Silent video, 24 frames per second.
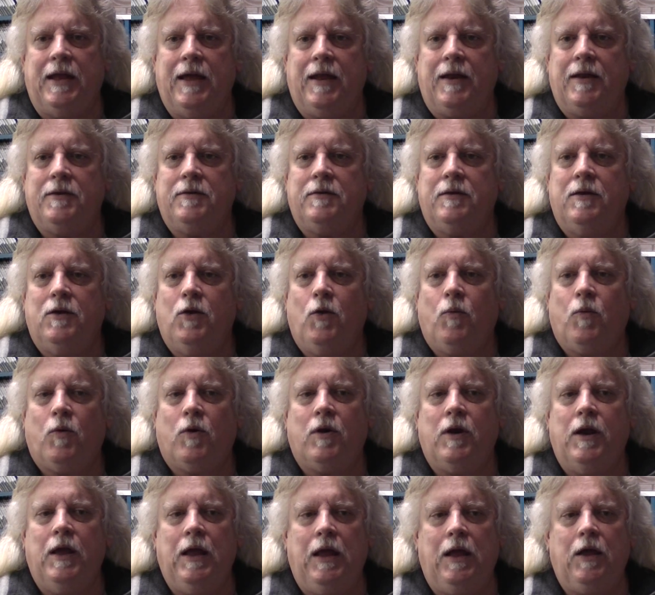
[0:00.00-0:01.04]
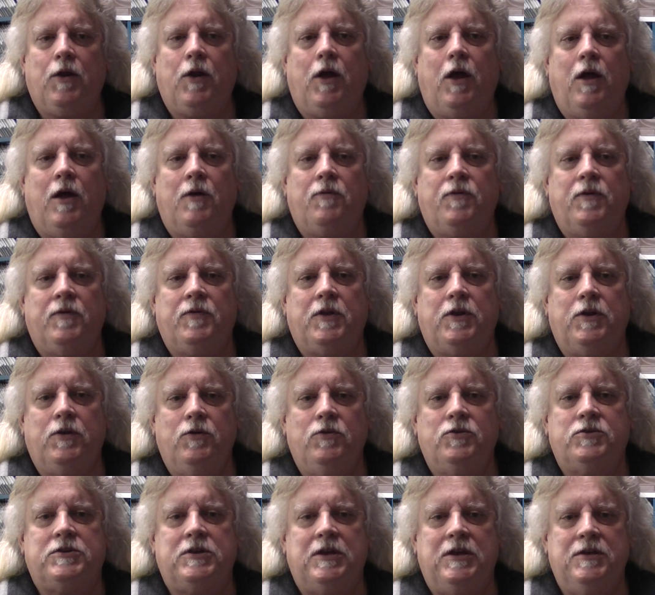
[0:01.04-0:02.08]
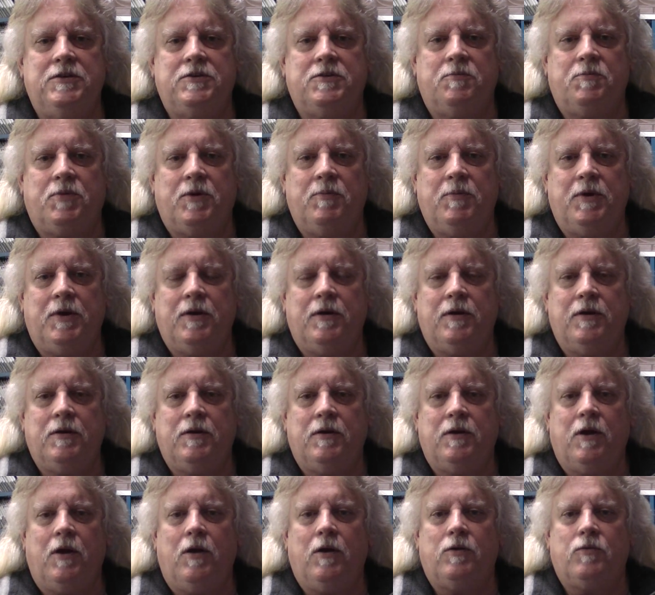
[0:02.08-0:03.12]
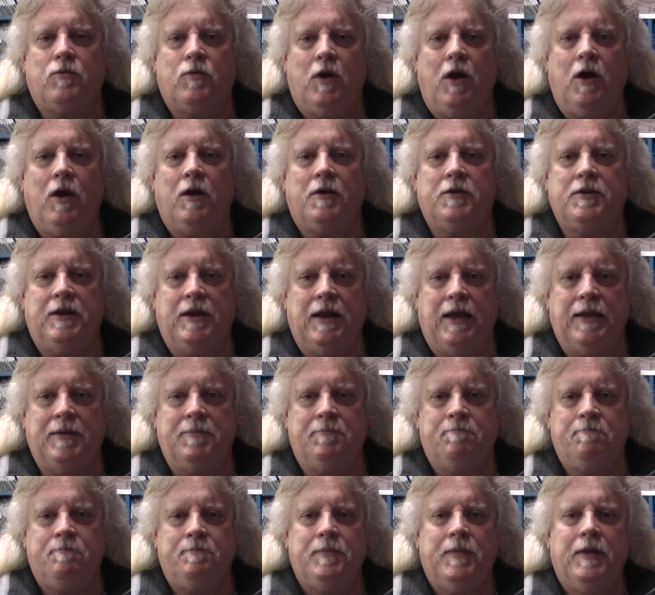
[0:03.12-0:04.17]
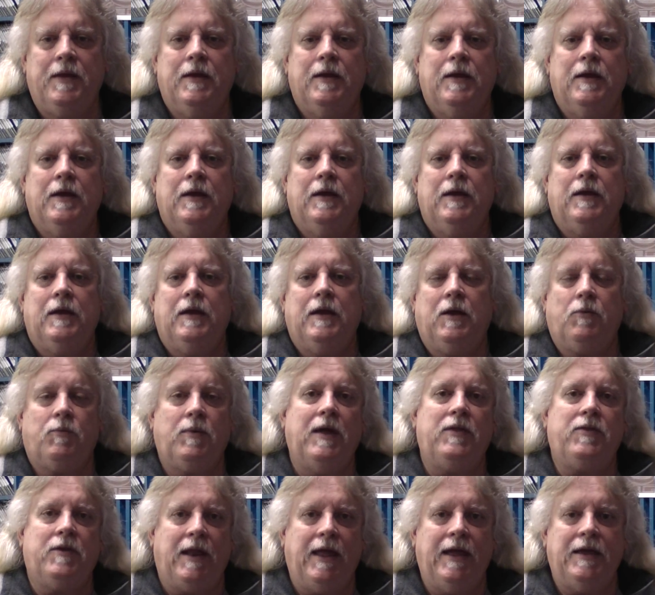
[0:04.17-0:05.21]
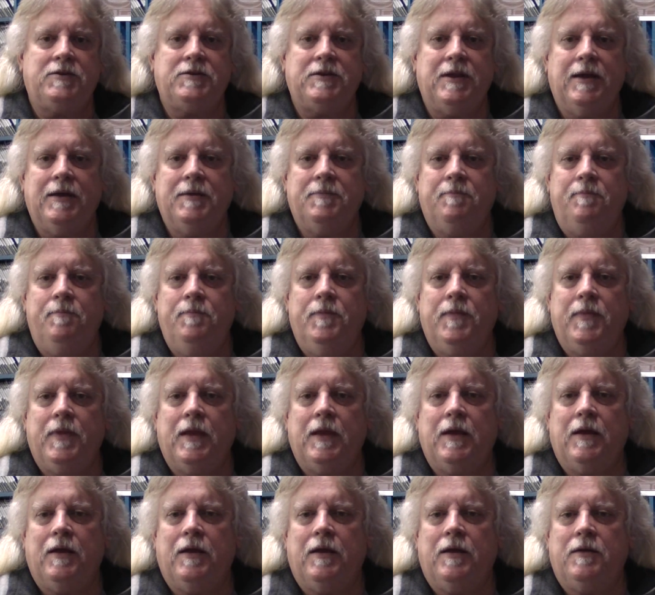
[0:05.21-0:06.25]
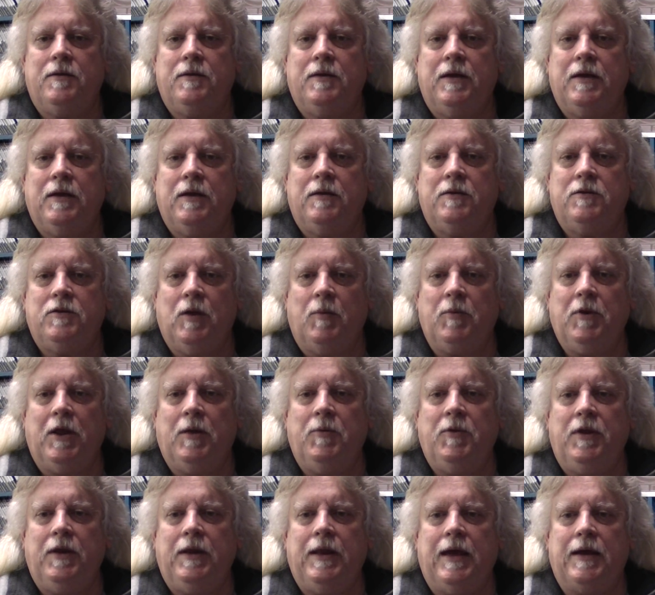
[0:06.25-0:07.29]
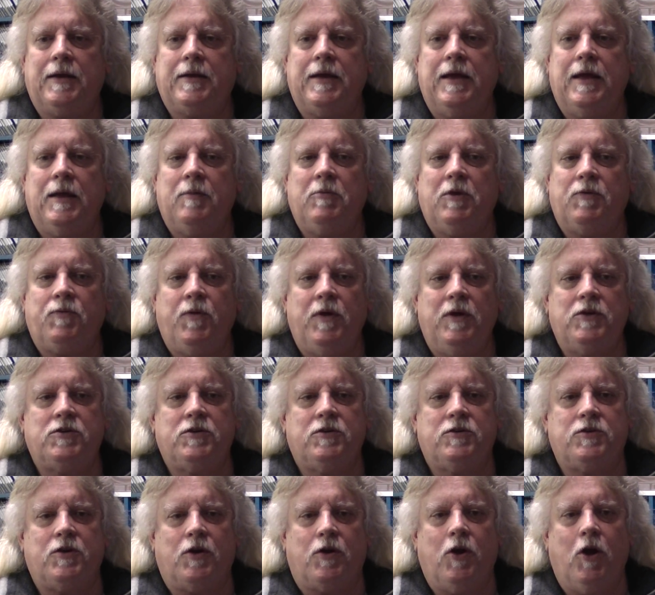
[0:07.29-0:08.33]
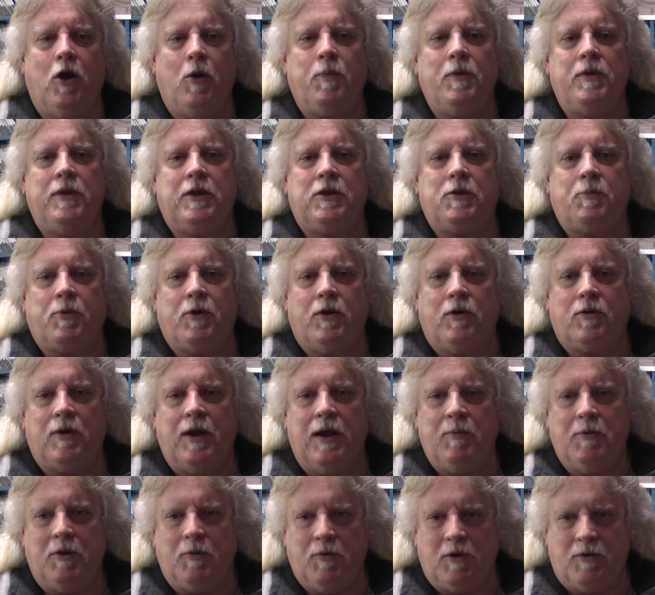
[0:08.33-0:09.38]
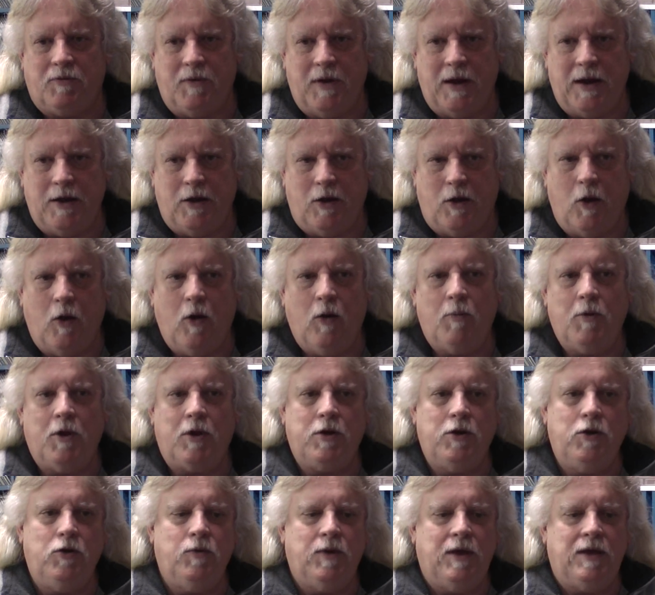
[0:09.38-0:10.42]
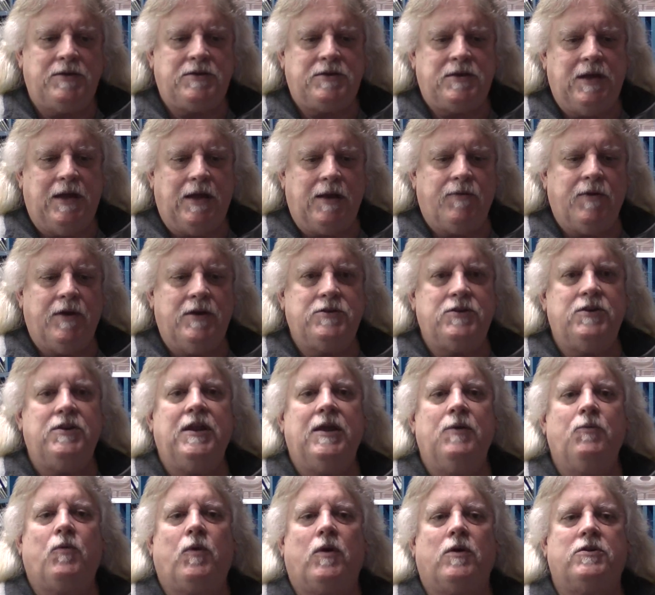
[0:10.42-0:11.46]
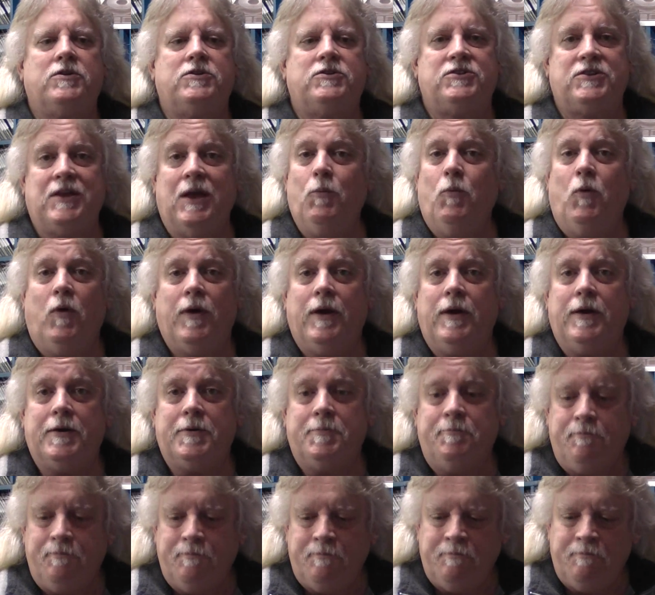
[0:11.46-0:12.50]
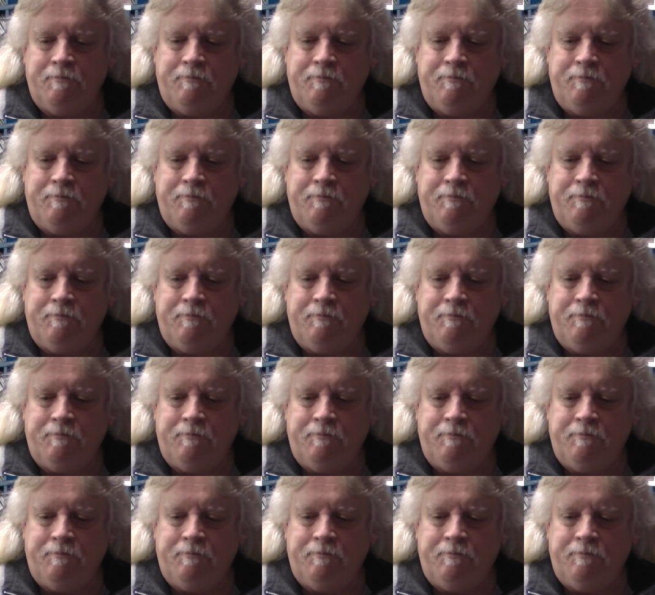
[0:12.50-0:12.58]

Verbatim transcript: talent were held off of the new season premiering on Raw tonight, uh, rather last night on uh, WWE.com. Officials are hoping that the programming will find a home on a U.S. television network somewhere.